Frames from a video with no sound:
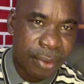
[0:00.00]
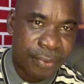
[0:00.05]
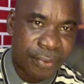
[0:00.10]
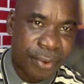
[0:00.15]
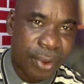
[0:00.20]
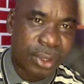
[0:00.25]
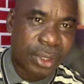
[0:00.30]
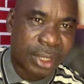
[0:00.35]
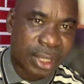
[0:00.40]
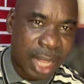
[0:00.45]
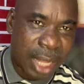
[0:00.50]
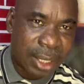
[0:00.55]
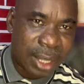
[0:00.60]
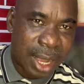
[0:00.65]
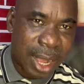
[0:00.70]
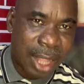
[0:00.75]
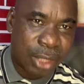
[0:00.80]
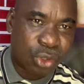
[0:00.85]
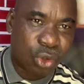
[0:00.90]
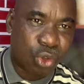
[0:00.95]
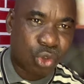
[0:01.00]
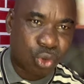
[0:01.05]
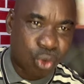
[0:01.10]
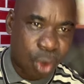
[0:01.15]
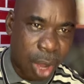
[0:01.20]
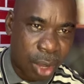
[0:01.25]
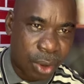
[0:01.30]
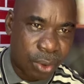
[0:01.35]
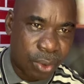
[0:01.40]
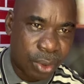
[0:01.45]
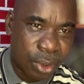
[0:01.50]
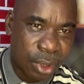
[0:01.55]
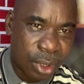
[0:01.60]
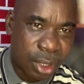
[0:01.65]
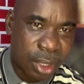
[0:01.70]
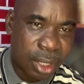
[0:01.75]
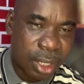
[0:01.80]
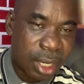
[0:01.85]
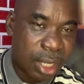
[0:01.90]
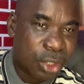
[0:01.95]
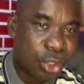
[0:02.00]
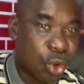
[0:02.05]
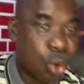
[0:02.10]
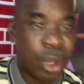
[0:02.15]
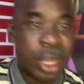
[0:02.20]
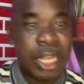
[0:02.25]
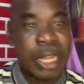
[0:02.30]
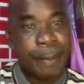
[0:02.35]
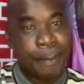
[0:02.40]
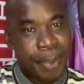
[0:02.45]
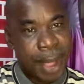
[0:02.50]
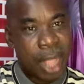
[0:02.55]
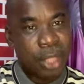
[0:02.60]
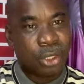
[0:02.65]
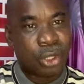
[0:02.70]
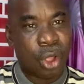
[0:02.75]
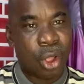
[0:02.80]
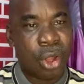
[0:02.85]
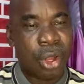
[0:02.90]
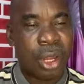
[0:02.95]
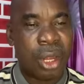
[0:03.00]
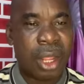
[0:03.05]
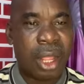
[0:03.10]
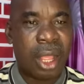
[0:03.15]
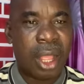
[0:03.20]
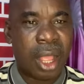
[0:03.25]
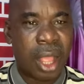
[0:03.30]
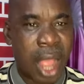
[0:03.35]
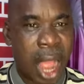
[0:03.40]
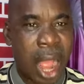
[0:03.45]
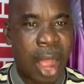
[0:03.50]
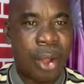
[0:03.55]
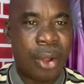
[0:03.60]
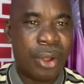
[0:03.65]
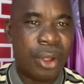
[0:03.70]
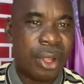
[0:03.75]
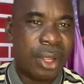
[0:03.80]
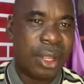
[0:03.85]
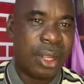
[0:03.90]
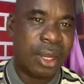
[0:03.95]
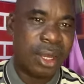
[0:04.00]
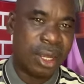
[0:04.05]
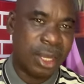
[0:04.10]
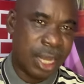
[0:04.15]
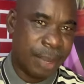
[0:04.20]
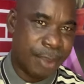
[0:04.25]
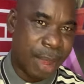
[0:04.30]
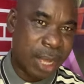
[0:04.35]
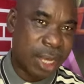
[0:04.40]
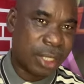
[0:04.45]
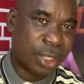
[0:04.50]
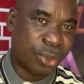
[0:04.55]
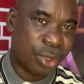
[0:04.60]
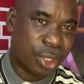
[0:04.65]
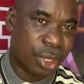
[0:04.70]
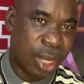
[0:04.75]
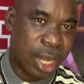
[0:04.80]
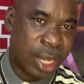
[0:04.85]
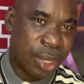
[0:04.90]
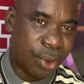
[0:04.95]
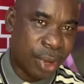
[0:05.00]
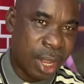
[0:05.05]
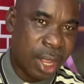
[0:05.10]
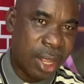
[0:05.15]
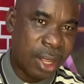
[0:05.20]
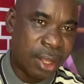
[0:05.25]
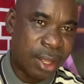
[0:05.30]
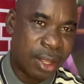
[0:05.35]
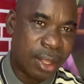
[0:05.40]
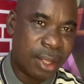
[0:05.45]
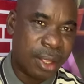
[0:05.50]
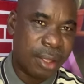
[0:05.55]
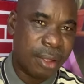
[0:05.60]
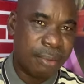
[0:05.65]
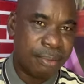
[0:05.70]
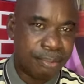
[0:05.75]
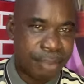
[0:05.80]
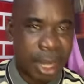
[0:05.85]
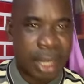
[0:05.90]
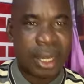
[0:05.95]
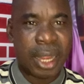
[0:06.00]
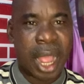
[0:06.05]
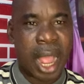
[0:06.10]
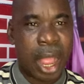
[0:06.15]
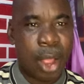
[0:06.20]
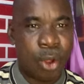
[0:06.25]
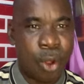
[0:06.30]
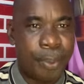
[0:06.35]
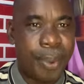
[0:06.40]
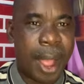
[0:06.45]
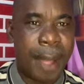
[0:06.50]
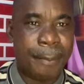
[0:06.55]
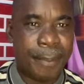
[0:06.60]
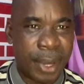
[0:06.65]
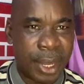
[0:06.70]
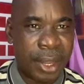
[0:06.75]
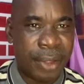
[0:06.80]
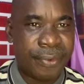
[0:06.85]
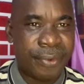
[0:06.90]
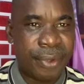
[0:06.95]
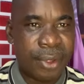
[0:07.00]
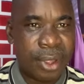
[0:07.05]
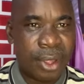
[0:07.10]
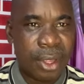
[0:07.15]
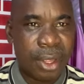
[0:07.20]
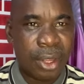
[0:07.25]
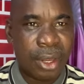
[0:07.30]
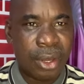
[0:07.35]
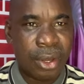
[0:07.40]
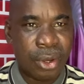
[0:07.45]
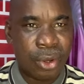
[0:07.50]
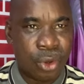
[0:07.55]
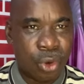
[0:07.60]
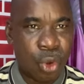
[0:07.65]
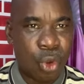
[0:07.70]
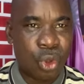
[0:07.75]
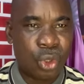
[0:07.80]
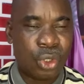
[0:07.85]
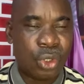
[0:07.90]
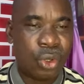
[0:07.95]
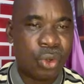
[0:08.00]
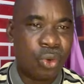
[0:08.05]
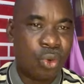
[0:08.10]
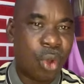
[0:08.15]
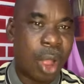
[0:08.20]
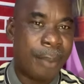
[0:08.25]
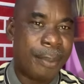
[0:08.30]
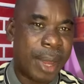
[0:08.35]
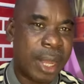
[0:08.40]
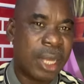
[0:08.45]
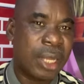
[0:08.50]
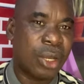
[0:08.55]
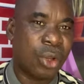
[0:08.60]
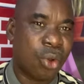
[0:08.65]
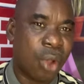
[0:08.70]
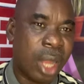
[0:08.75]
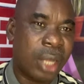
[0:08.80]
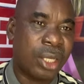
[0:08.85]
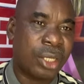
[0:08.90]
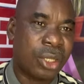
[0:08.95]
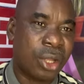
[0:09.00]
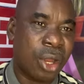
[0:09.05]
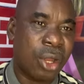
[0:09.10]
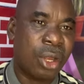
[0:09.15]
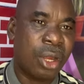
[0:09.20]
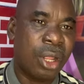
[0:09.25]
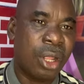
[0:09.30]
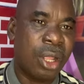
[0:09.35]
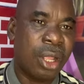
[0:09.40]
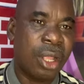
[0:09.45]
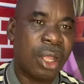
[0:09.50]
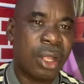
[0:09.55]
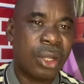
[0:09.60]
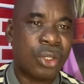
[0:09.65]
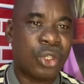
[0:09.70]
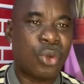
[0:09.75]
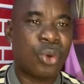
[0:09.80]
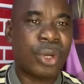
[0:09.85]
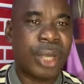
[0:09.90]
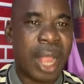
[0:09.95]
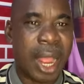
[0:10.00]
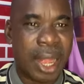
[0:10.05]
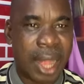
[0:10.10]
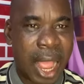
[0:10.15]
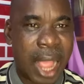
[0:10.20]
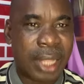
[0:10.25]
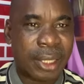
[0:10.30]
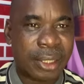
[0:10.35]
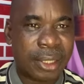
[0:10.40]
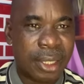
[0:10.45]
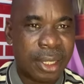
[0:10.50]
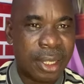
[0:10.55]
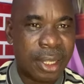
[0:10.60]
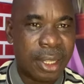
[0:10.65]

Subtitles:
for Southerners to swallow. So it depends on how they manage the situation anyway. But I hope and believe those who are managing the coalition should realize